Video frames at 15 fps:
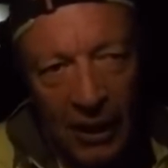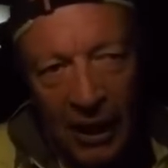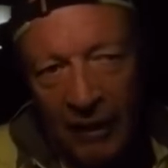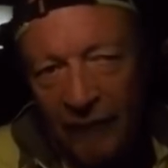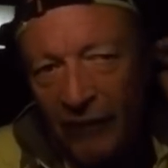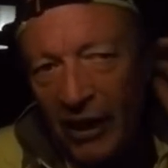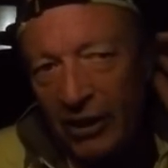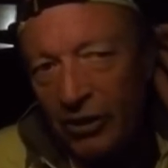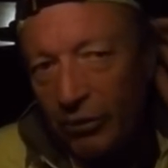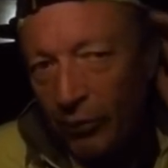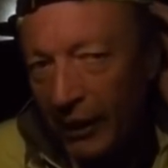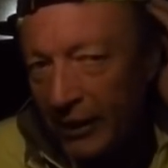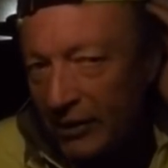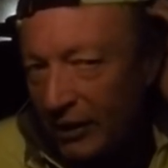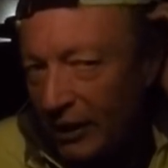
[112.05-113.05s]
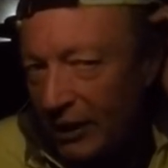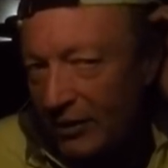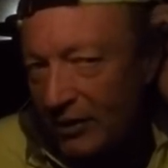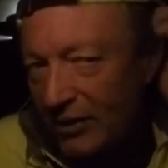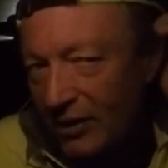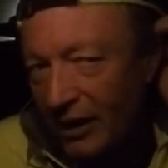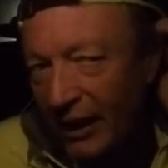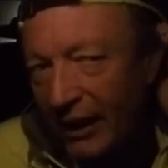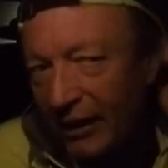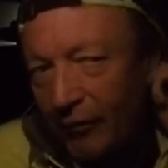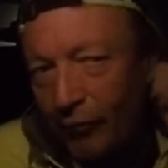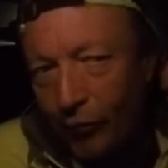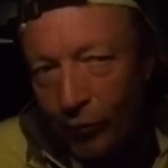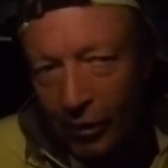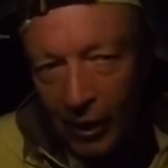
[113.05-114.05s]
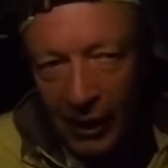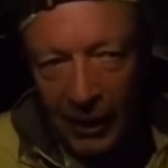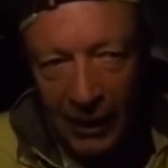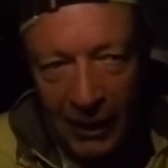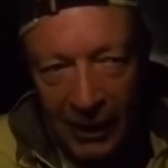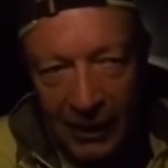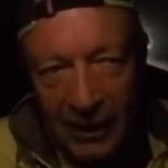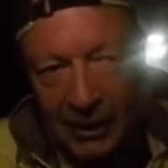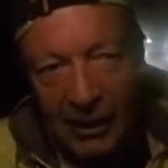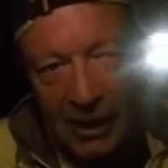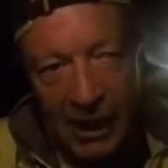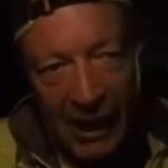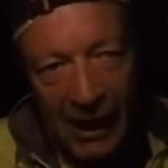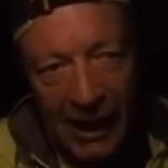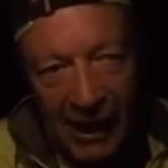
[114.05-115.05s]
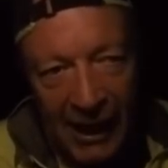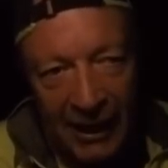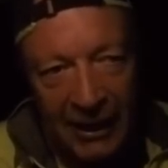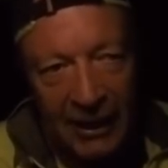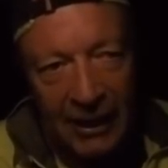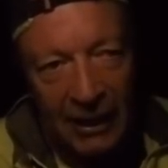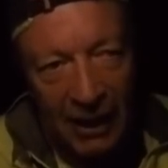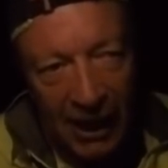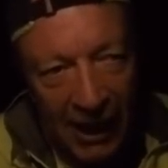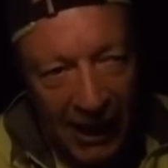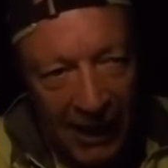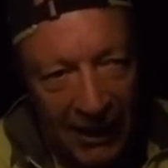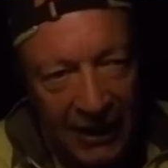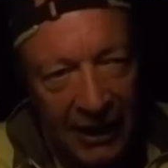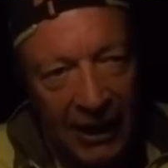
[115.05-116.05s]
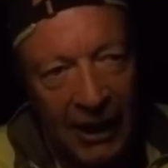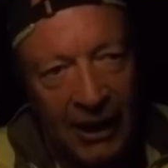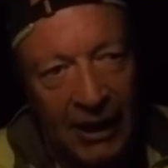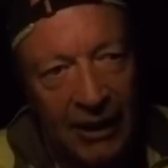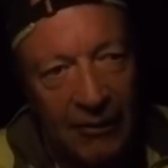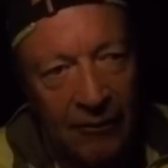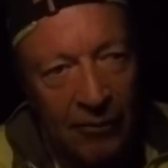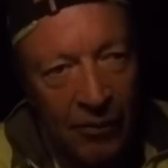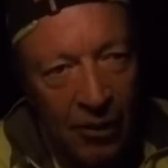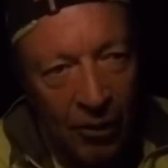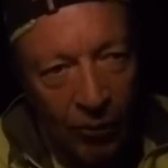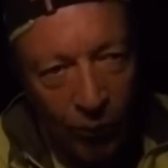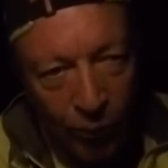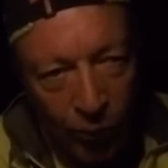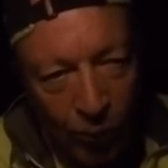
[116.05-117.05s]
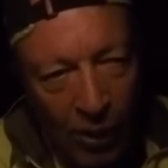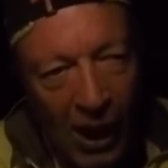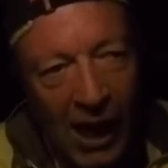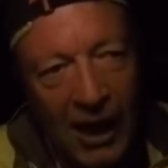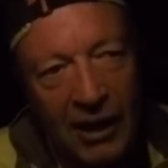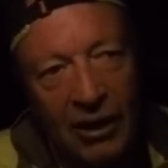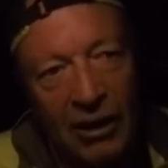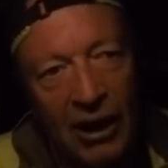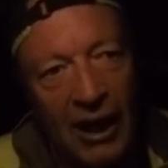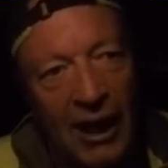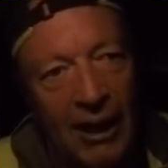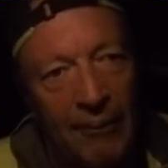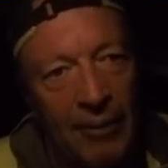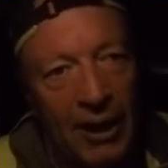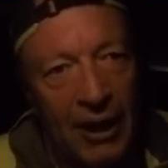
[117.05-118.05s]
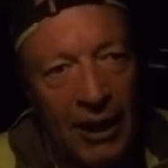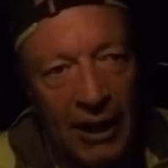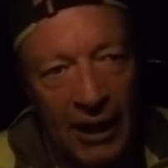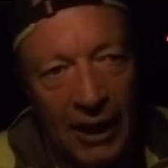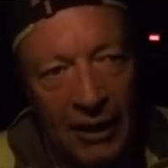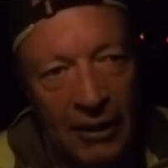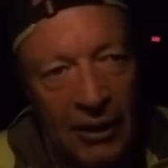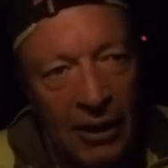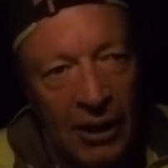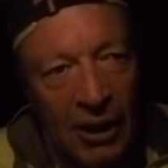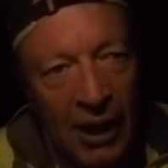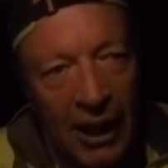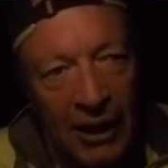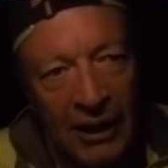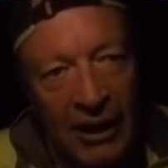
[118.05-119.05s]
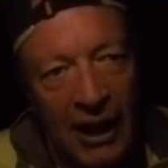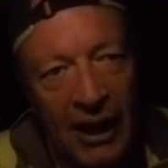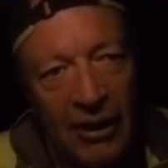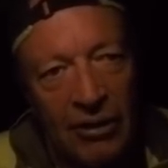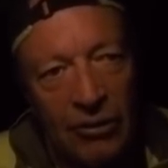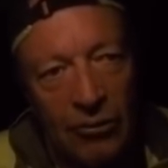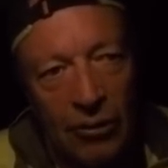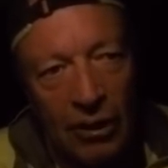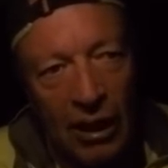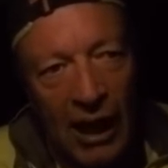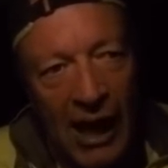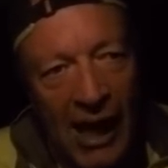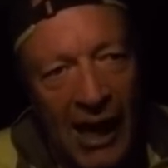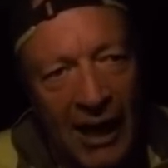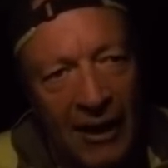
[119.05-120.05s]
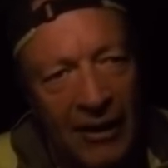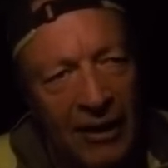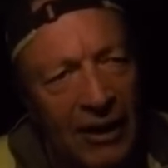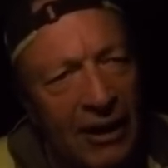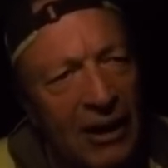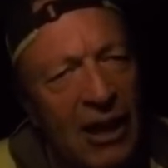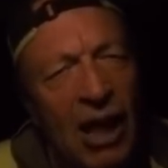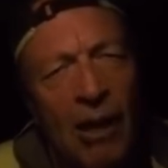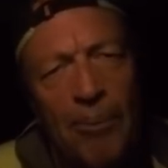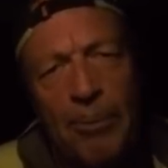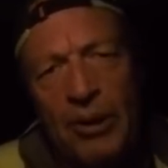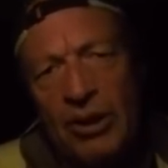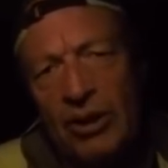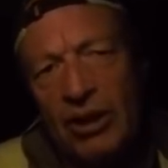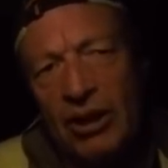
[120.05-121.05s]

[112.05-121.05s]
adventure racing is, it's like running and kayaking and hiking and rock climbing, and you got to do a lot of the compass